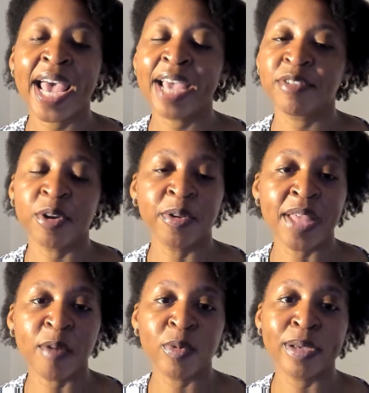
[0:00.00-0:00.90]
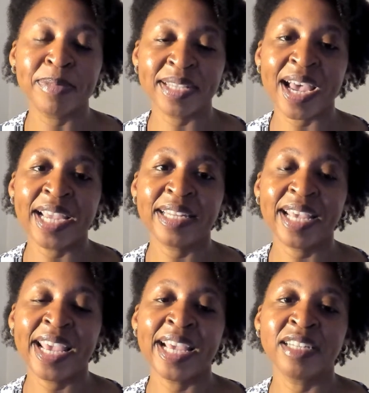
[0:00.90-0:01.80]
have to go to that website
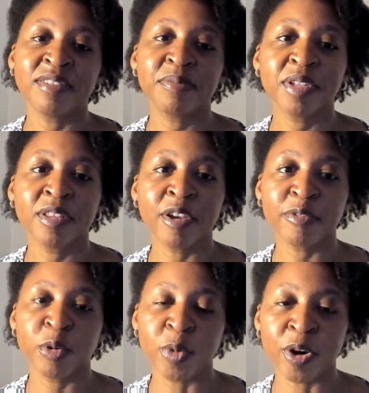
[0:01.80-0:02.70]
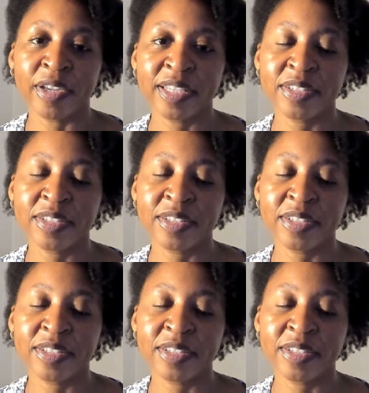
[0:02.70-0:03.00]
and look for work.